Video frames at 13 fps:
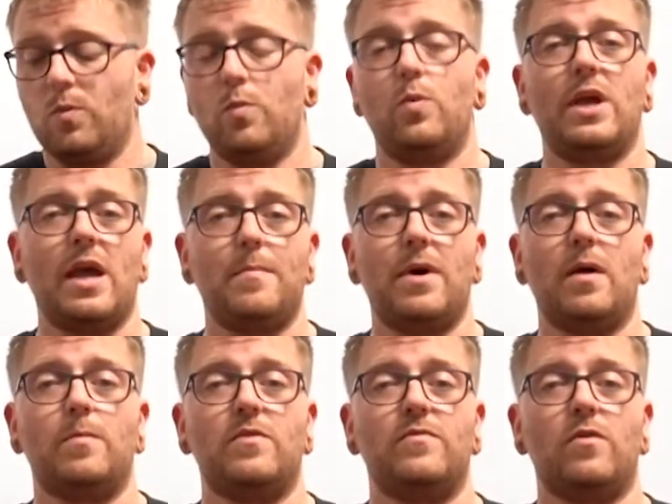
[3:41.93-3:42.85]
We get
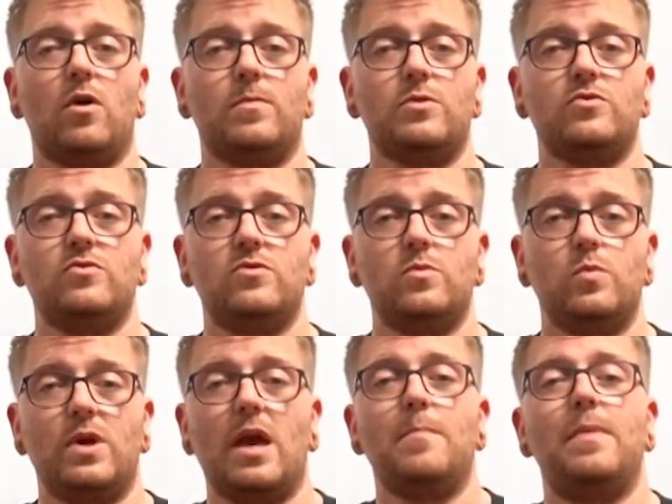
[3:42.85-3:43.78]
better performance,
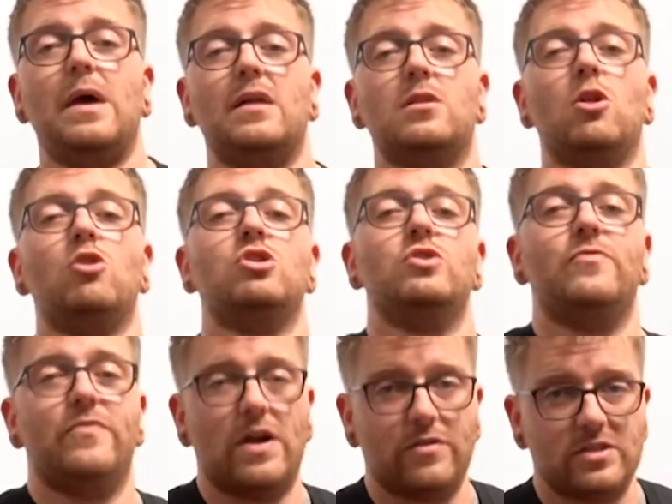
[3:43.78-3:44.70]
we get better
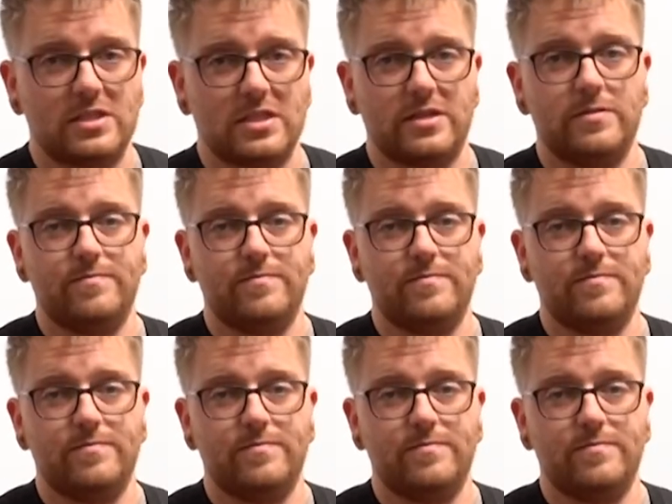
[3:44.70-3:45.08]
longevity.